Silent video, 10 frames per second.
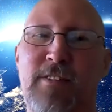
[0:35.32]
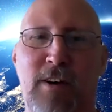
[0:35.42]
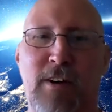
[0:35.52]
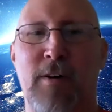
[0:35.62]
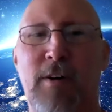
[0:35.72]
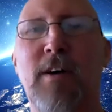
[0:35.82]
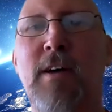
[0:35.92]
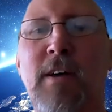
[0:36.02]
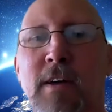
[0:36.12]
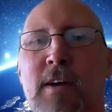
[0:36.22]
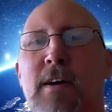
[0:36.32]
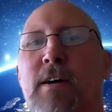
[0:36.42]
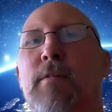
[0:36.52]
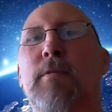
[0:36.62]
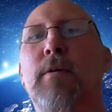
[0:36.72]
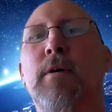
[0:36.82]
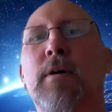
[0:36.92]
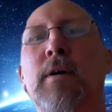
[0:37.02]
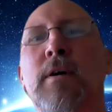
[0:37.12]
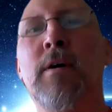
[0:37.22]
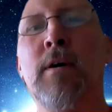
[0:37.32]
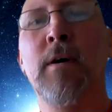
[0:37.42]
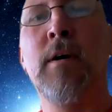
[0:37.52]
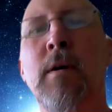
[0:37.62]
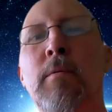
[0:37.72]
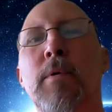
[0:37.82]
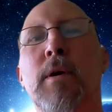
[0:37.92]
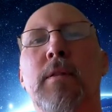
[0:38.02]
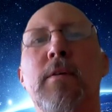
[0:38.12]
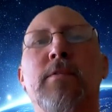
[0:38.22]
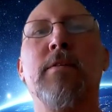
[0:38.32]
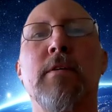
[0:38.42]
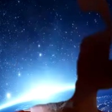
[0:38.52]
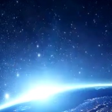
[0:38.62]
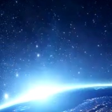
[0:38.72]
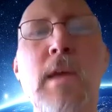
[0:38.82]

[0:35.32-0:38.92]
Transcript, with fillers: so here, will bring this, clean the